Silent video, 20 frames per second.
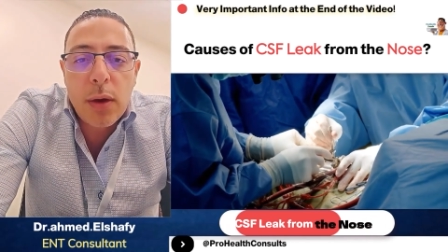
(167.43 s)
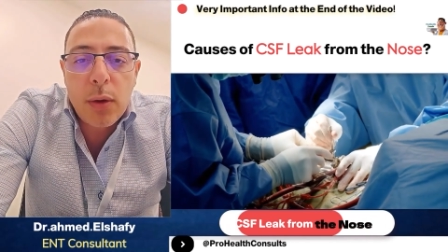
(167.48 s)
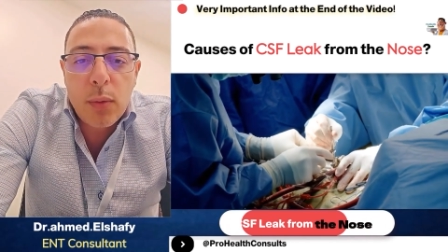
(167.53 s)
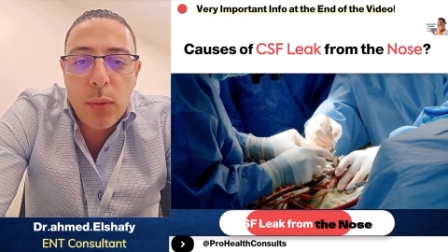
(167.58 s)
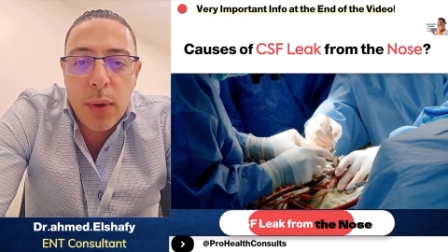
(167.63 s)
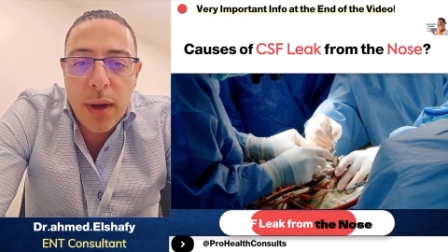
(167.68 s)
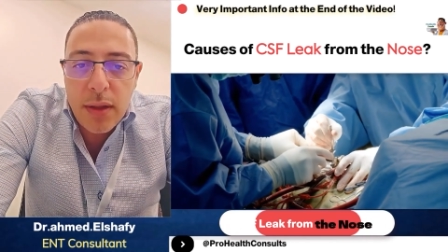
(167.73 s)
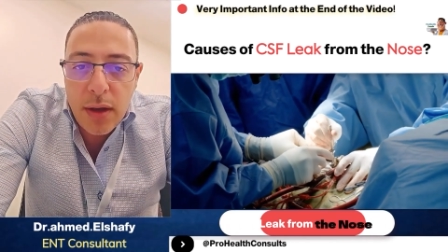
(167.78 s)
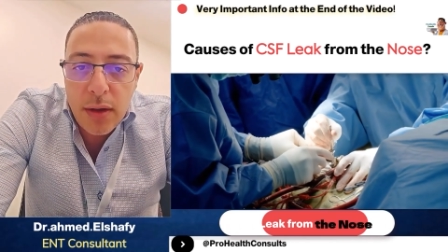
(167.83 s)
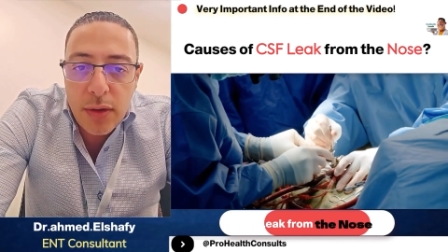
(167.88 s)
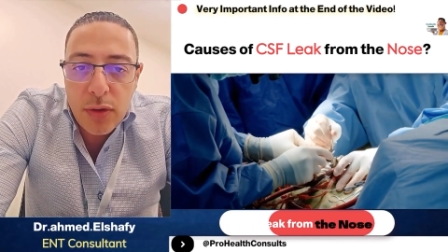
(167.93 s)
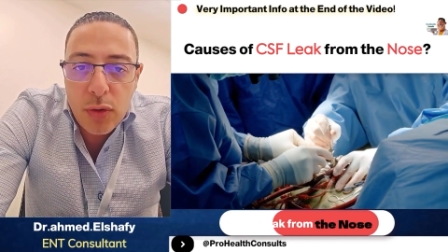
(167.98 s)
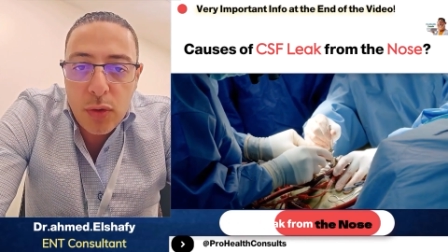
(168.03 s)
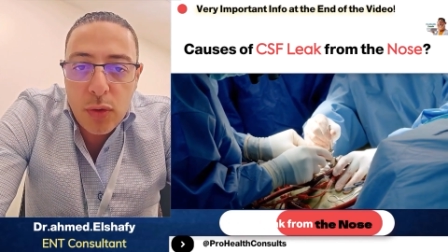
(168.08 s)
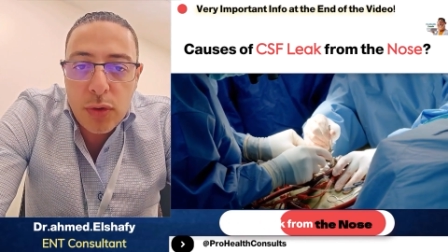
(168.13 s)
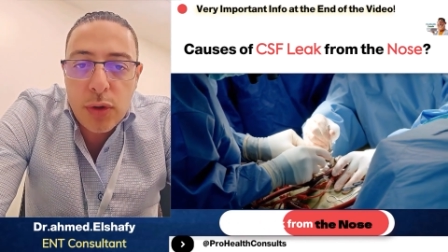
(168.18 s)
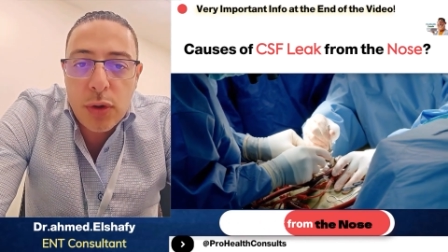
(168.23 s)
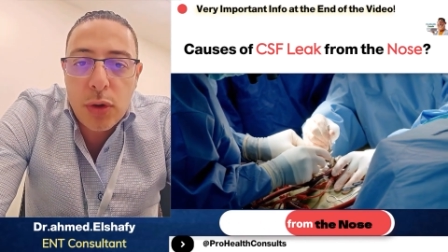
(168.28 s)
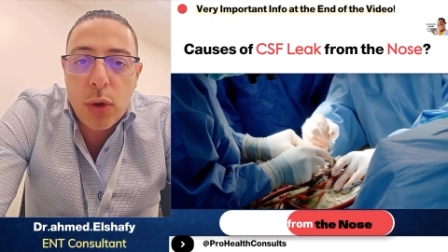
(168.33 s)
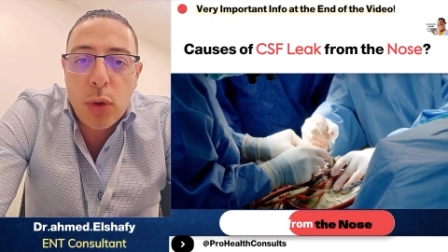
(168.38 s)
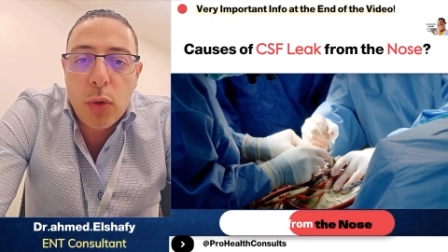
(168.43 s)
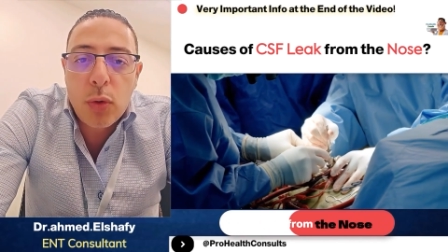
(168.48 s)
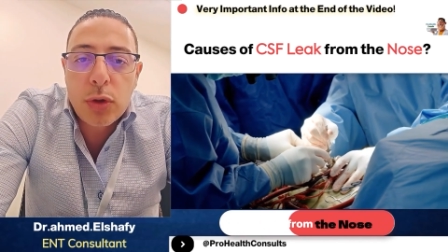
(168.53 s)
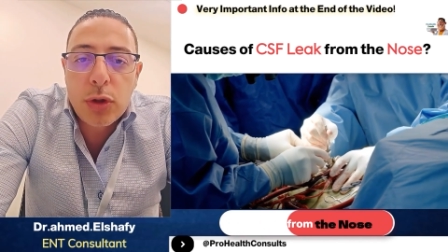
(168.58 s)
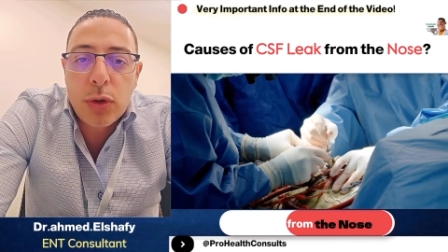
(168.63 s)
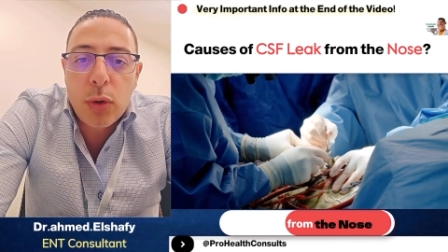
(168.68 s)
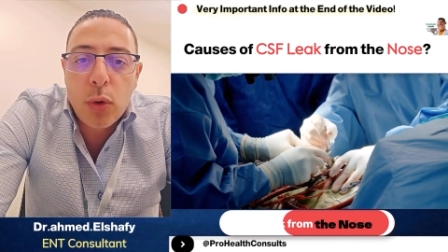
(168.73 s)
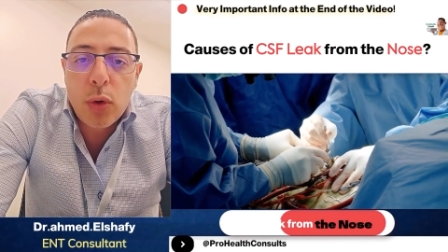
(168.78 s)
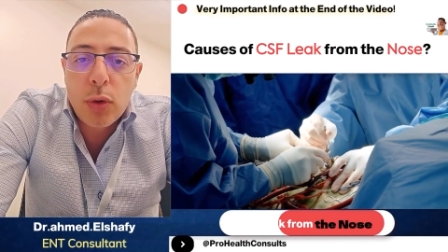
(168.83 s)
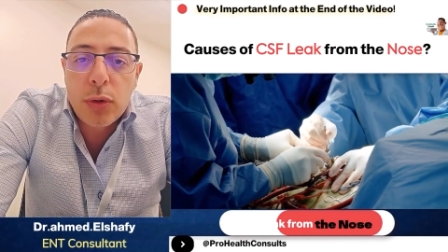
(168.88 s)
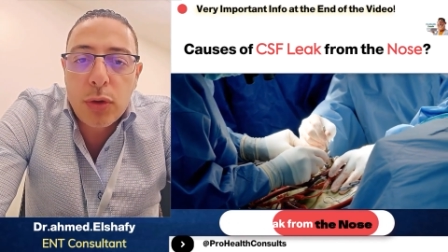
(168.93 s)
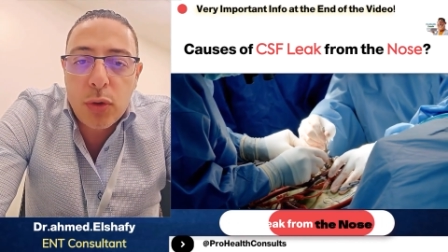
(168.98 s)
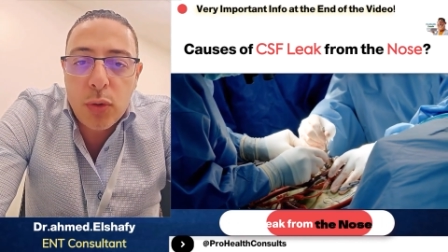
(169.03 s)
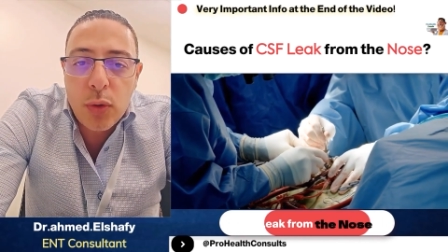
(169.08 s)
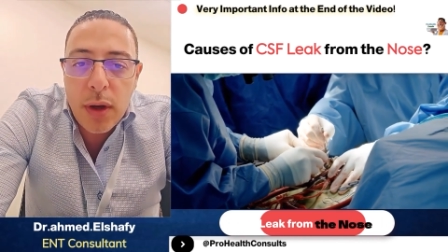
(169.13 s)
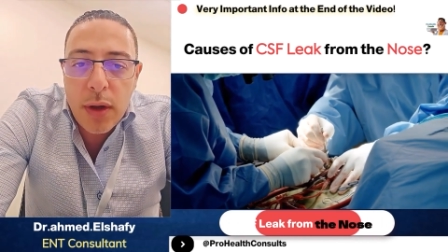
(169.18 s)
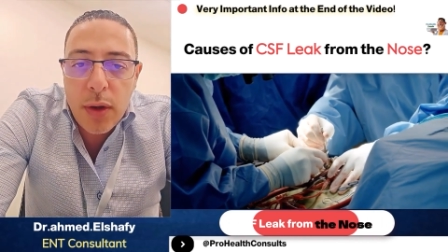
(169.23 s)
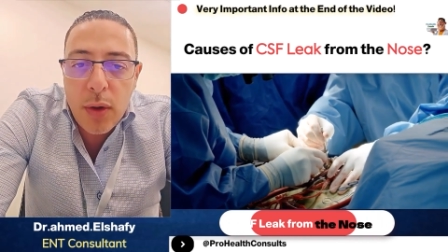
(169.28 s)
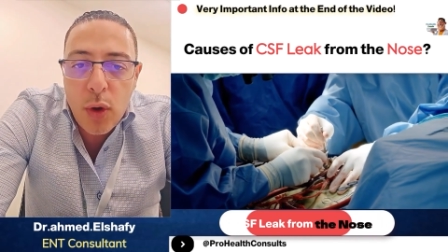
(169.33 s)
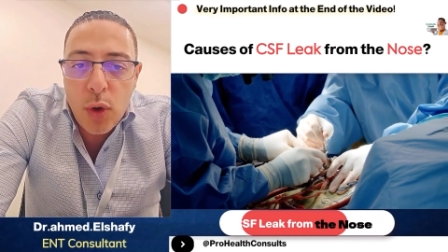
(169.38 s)
whether through the nose or through
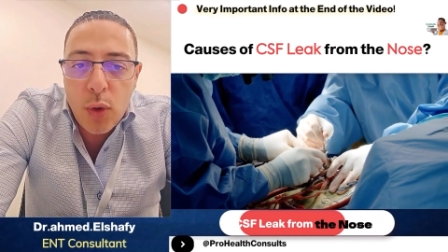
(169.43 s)
an